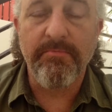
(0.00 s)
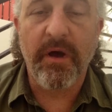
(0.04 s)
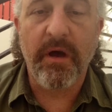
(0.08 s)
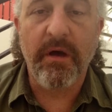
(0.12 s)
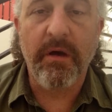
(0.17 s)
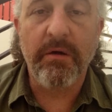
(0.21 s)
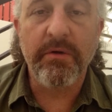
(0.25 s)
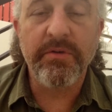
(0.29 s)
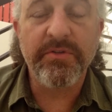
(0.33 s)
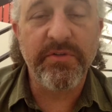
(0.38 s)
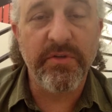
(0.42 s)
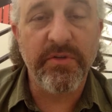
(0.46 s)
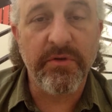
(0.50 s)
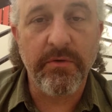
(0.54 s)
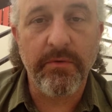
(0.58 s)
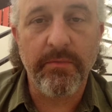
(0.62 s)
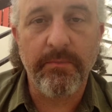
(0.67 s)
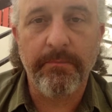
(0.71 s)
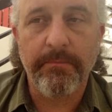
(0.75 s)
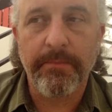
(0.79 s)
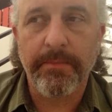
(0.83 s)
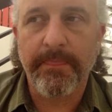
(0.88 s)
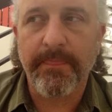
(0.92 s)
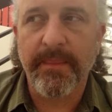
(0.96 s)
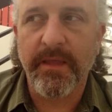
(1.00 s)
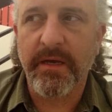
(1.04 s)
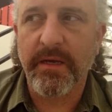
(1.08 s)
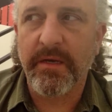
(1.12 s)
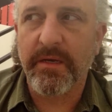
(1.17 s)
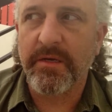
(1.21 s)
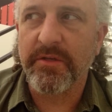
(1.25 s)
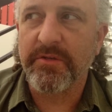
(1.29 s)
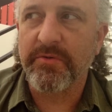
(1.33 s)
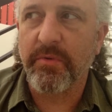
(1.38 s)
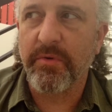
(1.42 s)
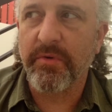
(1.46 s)
also,
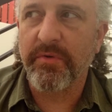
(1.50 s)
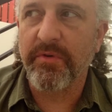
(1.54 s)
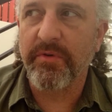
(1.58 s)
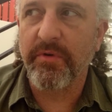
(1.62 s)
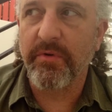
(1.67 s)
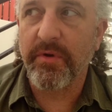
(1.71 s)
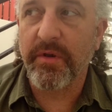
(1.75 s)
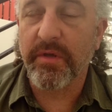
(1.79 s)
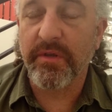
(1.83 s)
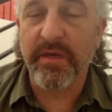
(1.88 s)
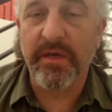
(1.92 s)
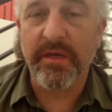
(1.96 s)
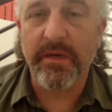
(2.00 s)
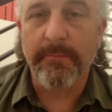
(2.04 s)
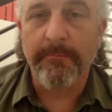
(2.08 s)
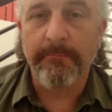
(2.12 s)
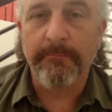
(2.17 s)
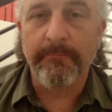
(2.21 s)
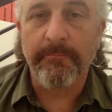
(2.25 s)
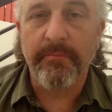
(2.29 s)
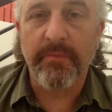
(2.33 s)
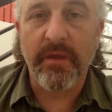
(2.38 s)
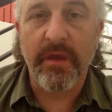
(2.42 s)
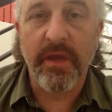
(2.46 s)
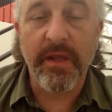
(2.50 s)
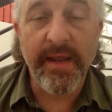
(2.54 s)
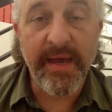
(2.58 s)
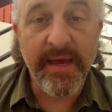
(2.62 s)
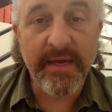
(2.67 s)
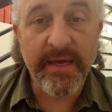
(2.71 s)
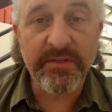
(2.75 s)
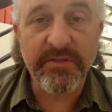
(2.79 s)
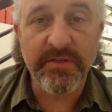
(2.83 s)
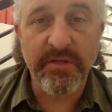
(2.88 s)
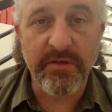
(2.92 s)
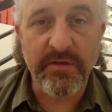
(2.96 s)
it's worth noting that an
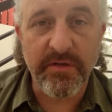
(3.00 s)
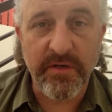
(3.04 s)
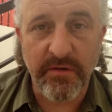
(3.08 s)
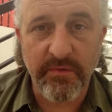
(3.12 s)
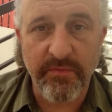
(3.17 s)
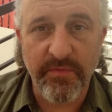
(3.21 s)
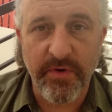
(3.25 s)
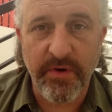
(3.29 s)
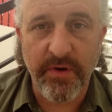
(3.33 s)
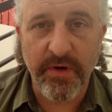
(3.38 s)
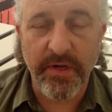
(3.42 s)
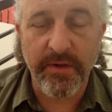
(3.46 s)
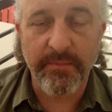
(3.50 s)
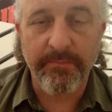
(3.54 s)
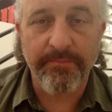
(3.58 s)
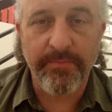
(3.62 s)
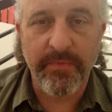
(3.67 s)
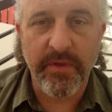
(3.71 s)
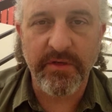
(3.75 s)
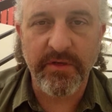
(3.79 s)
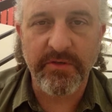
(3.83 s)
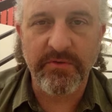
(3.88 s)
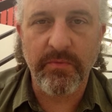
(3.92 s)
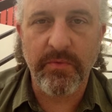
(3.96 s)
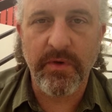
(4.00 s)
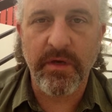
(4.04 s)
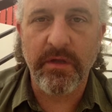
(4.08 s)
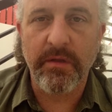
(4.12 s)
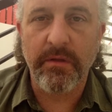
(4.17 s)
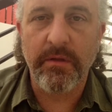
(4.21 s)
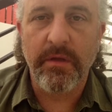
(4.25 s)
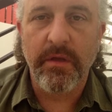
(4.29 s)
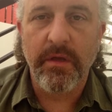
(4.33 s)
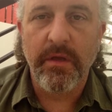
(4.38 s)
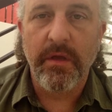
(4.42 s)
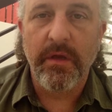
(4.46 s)
accent can vary as well.
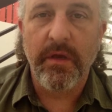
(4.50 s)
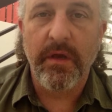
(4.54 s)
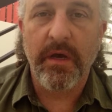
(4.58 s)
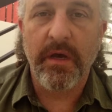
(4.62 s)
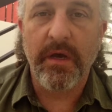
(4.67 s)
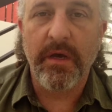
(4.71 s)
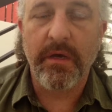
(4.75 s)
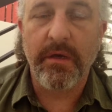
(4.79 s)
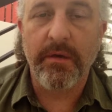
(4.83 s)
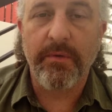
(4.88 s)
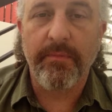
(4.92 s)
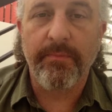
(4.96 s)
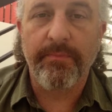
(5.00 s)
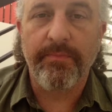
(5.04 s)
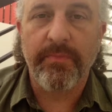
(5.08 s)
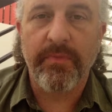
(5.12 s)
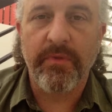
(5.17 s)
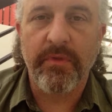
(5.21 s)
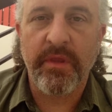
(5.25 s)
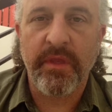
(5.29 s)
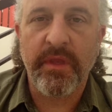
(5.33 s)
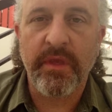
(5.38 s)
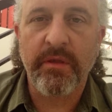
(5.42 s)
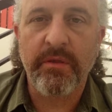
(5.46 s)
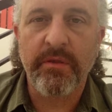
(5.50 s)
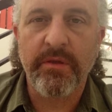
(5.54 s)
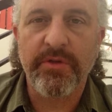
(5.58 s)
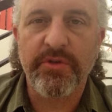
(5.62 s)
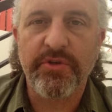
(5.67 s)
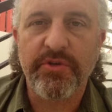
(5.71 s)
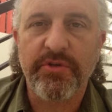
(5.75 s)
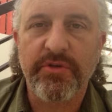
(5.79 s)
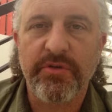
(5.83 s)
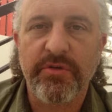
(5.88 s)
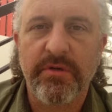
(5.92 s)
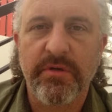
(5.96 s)
The
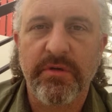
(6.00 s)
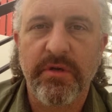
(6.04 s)
English